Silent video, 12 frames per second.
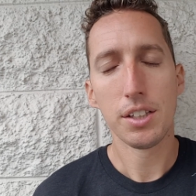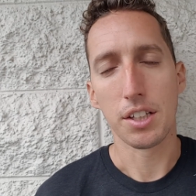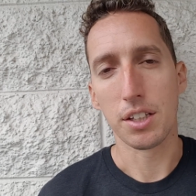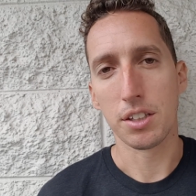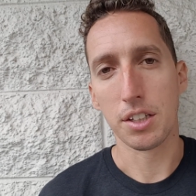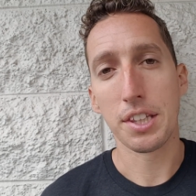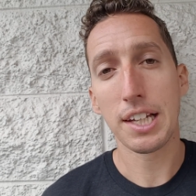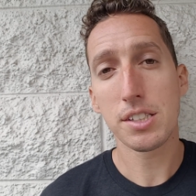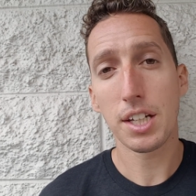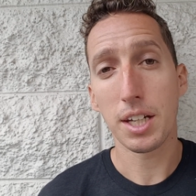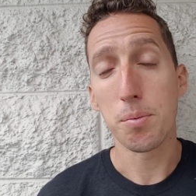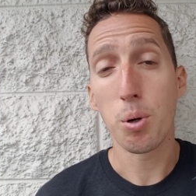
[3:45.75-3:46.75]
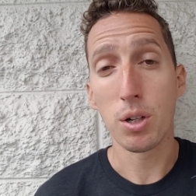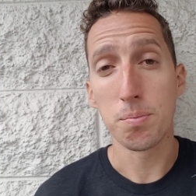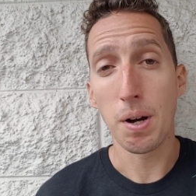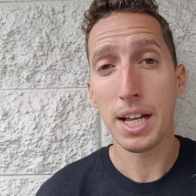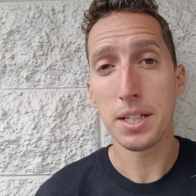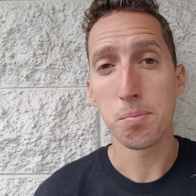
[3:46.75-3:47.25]
The, the things that get put in
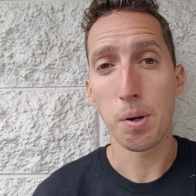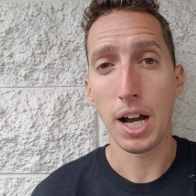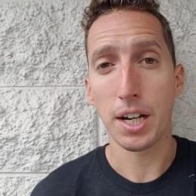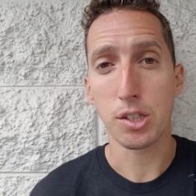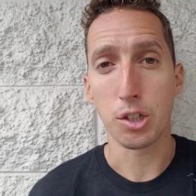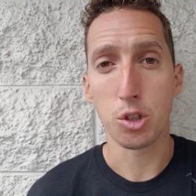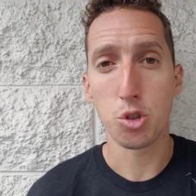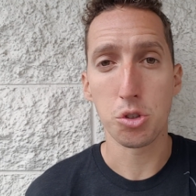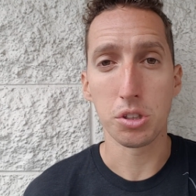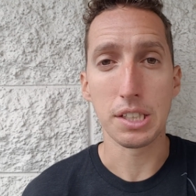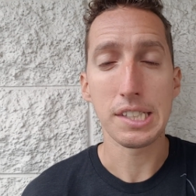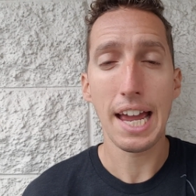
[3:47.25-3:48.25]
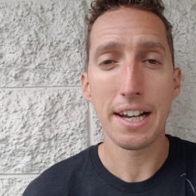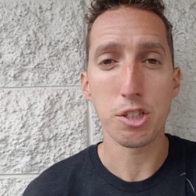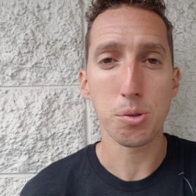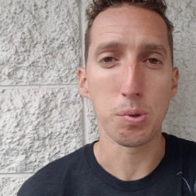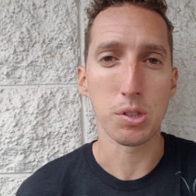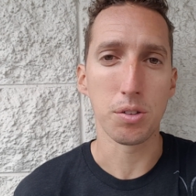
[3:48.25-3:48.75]
my inbox are usually tennis
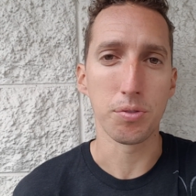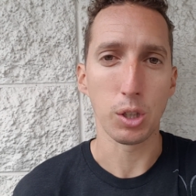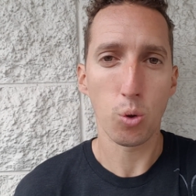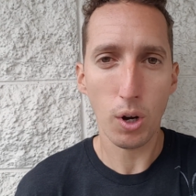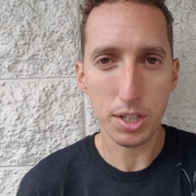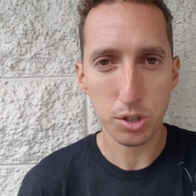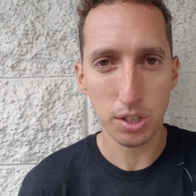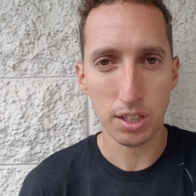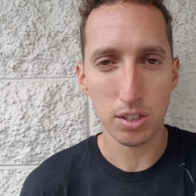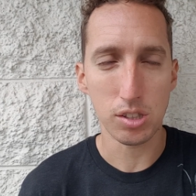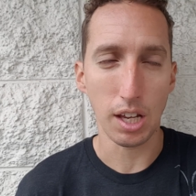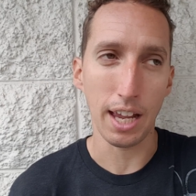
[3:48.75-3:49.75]
specific questions.